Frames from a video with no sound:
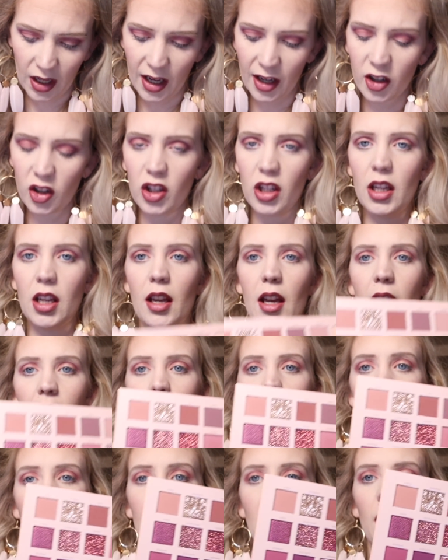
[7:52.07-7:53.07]
Actually, I
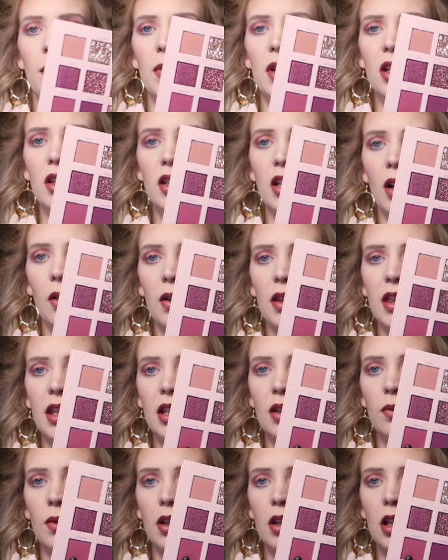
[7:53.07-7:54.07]
lied. I'm gonna start with
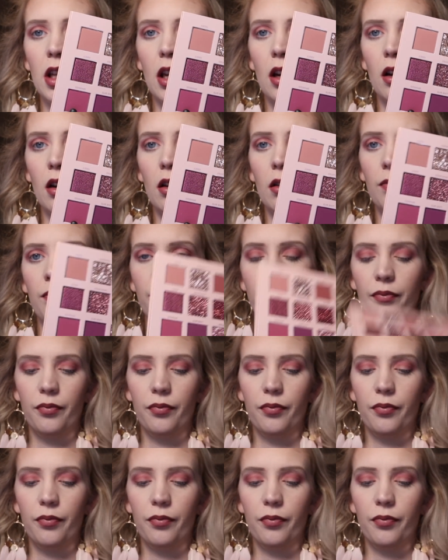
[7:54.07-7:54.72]
this one here.